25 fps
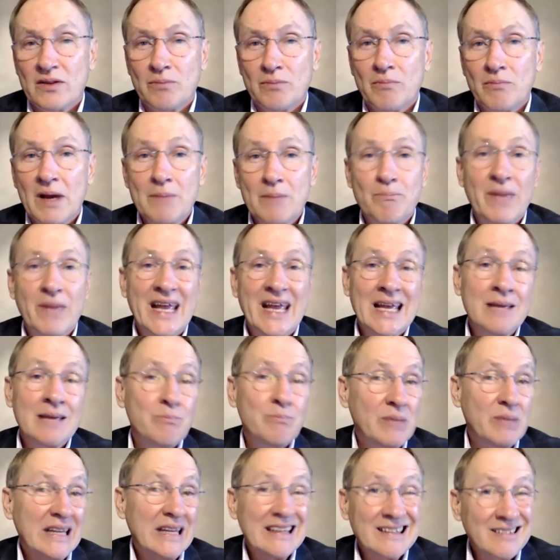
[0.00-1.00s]
my
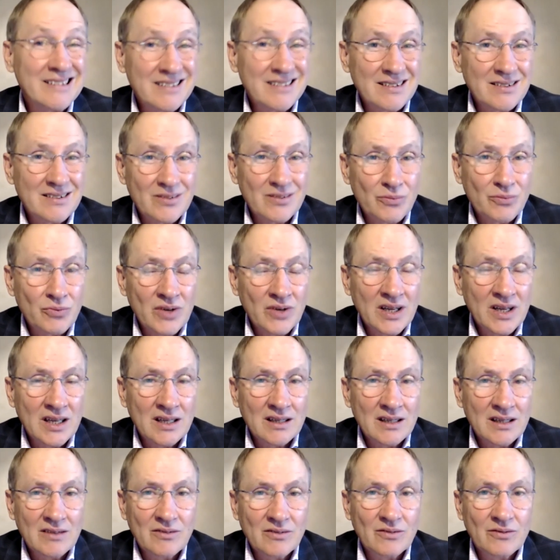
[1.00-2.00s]
babies
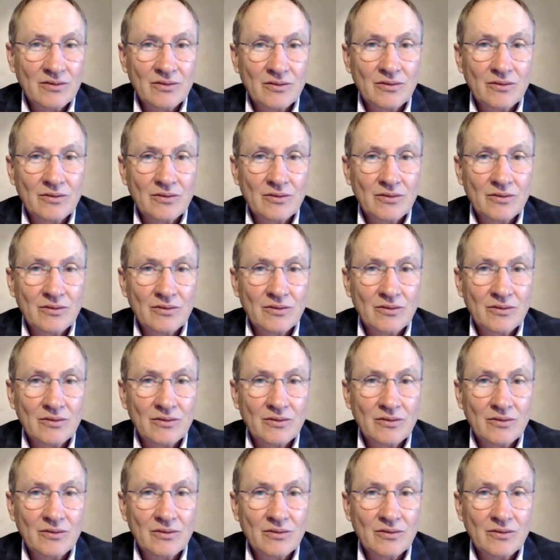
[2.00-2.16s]
when